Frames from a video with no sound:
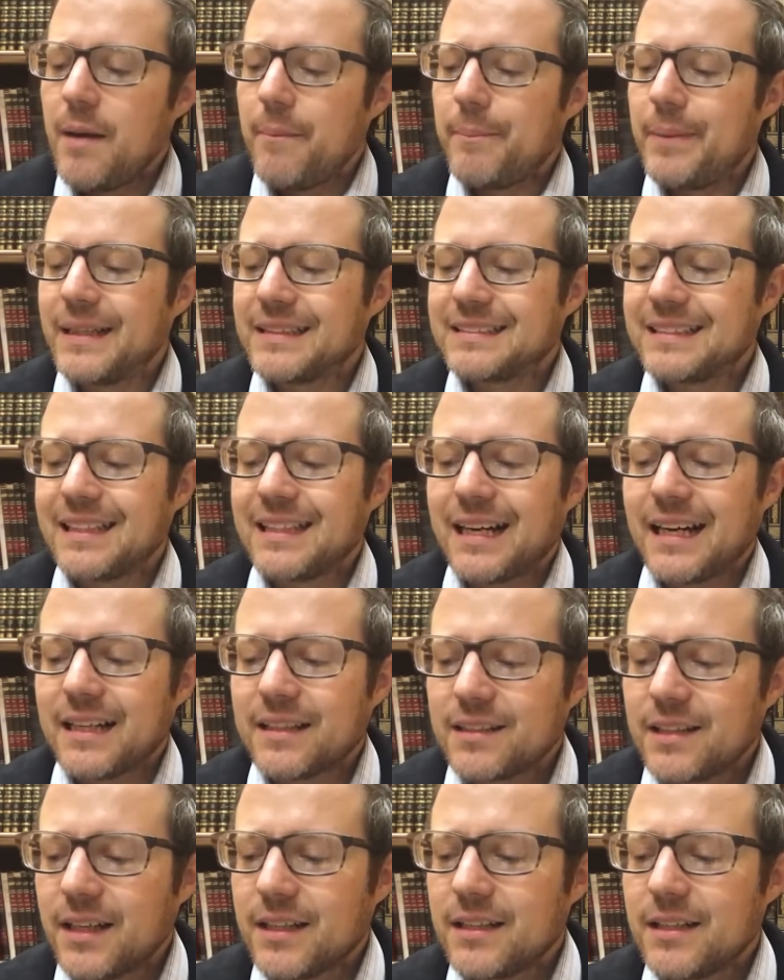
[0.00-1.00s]
but the
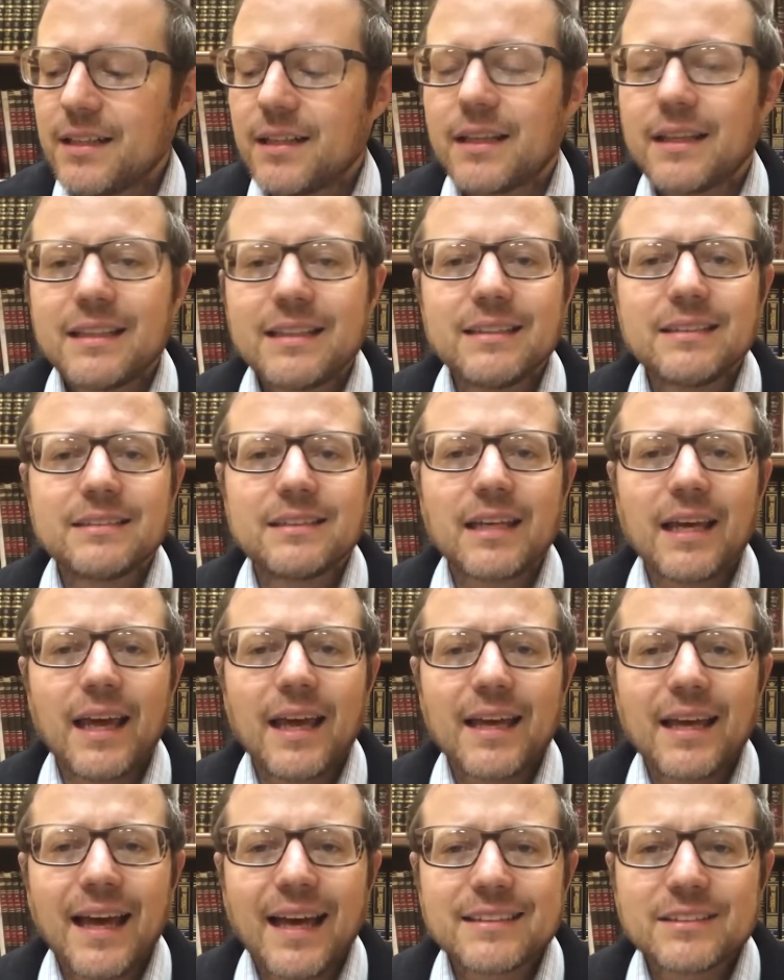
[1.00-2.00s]
Haggadah
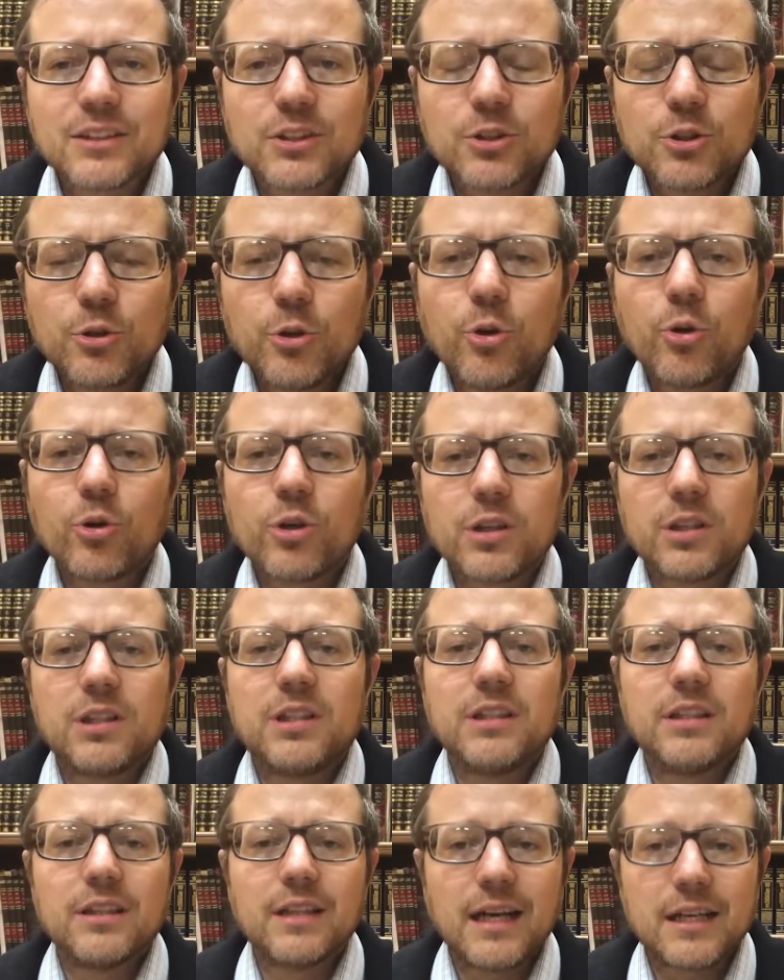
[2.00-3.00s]
has a core
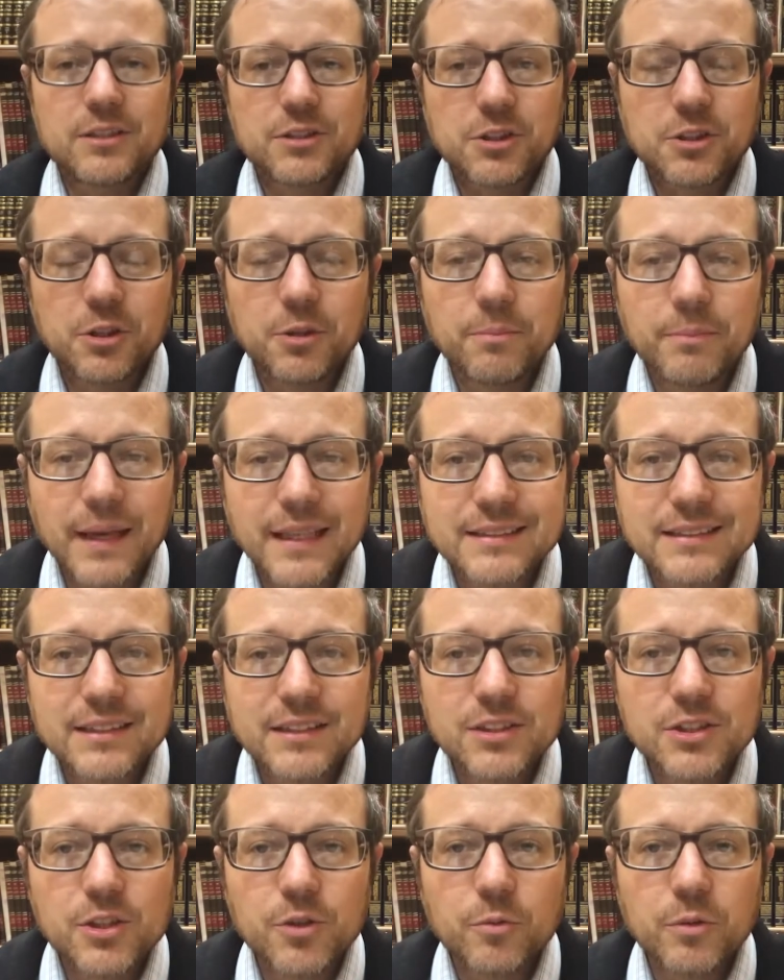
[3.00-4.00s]
theological
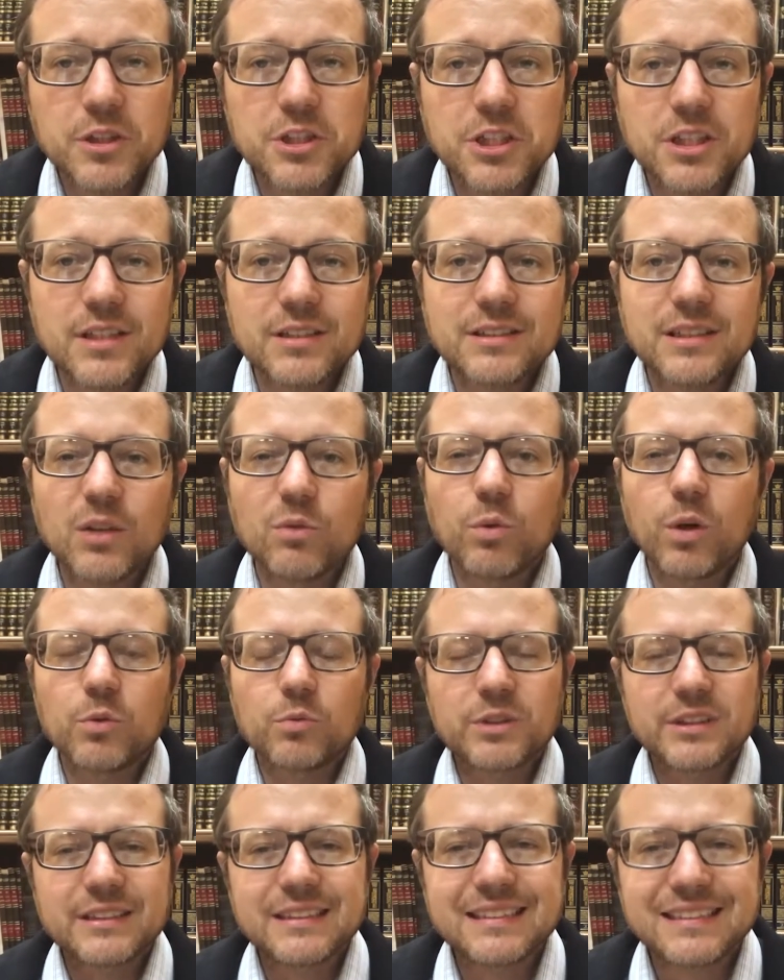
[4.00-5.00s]
message, which is that what
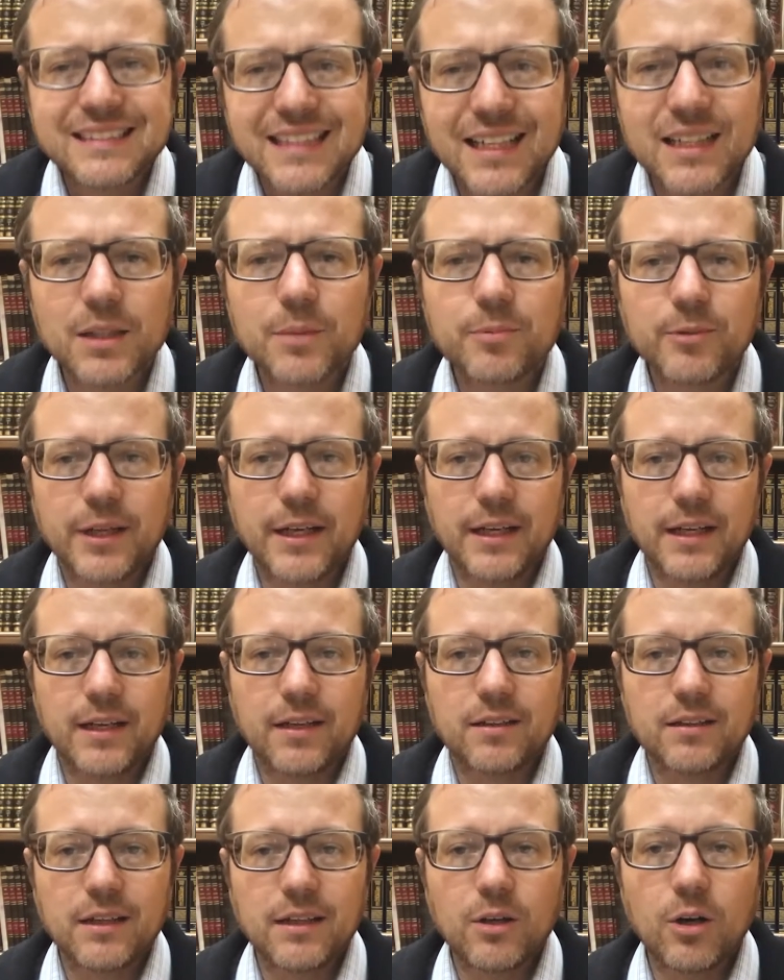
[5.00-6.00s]
we're celebrating
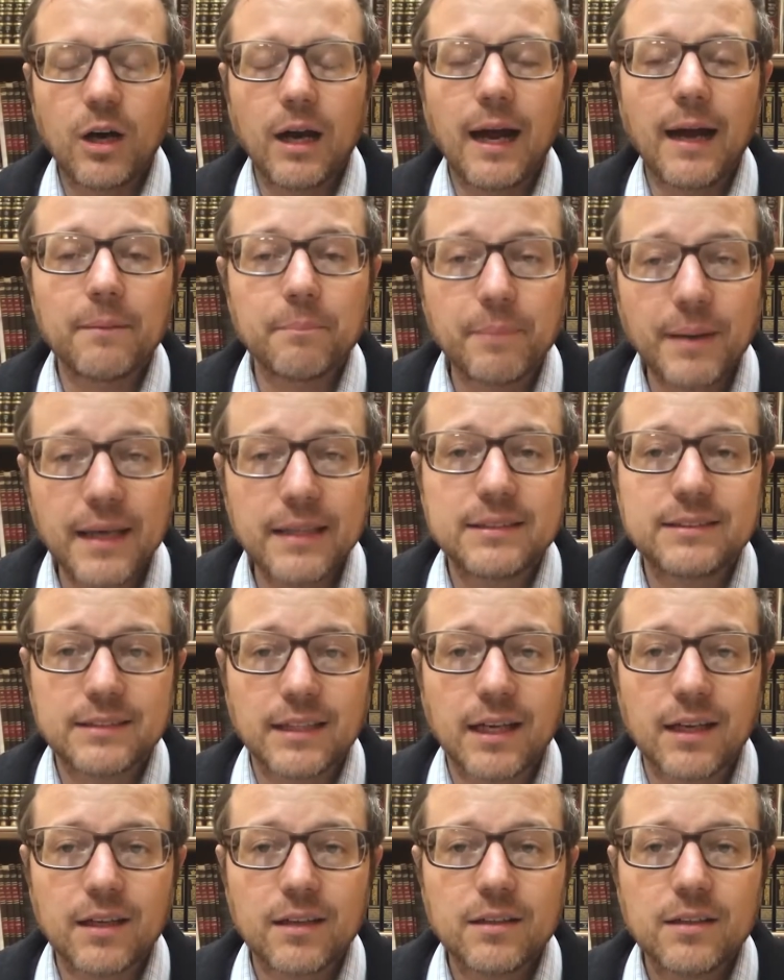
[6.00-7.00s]
on
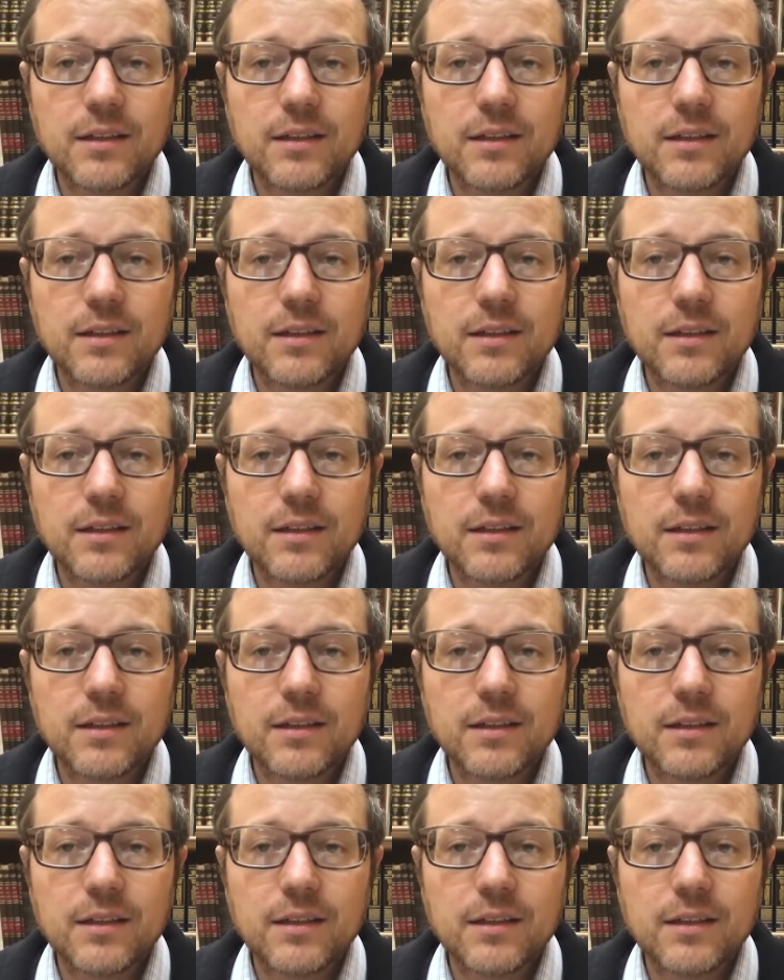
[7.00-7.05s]
Pesach